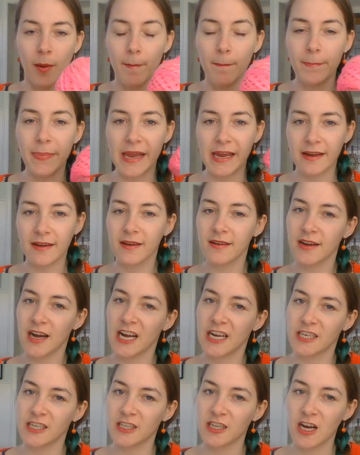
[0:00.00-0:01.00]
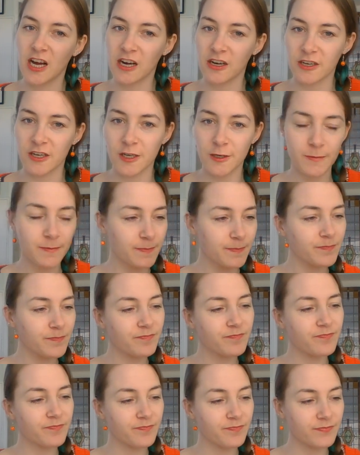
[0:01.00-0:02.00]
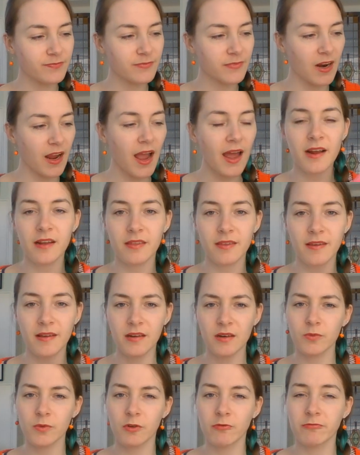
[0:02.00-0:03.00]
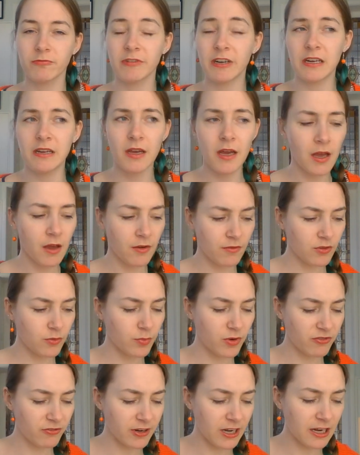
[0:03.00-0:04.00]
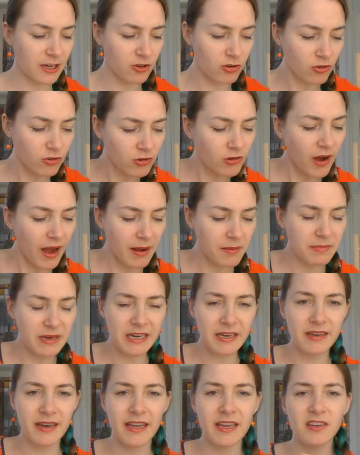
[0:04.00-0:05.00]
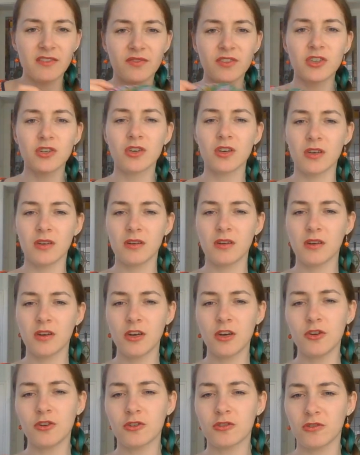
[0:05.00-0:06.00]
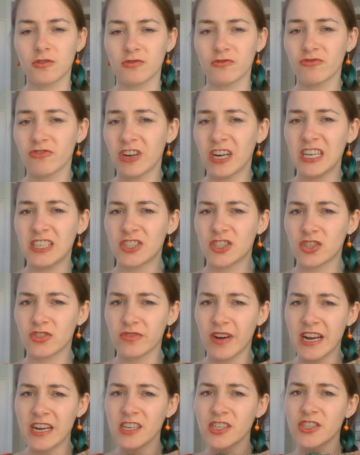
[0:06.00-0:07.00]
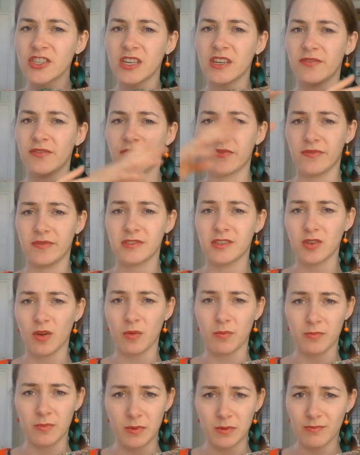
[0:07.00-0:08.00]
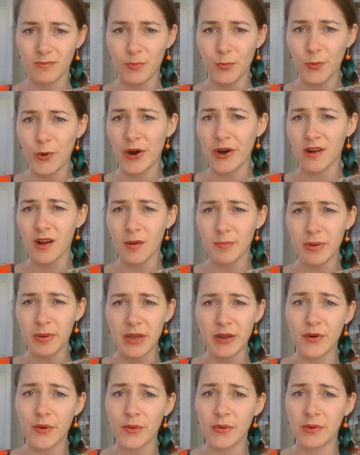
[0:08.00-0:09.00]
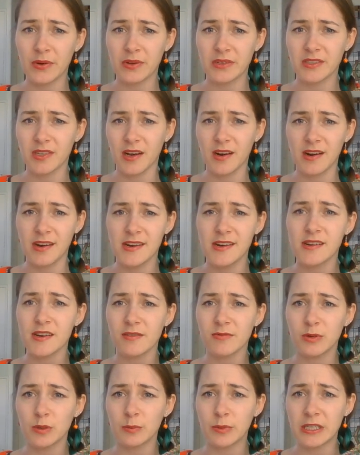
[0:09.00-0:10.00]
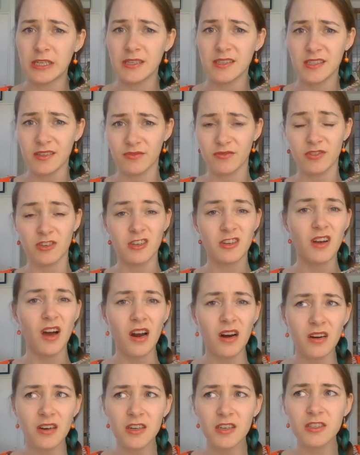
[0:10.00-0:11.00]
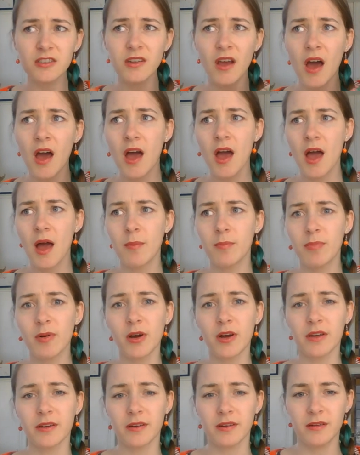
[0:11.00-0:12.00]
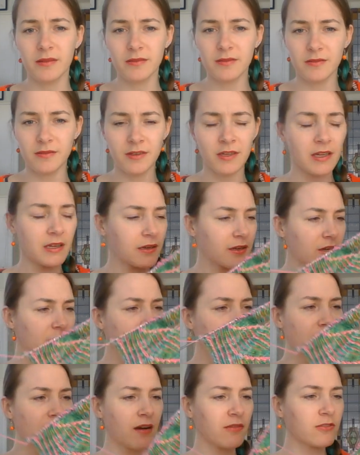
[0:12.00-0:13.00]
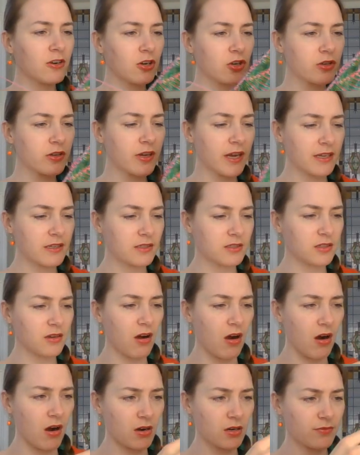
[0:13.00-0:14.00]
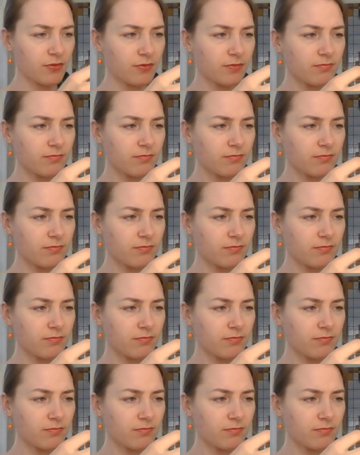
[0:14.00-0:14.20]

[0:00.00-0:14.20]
pink kind of color. And I think that will be really cool. I mean, it will look really strange if somewhere up here suddenly there will be different colors, but you never look at a scarf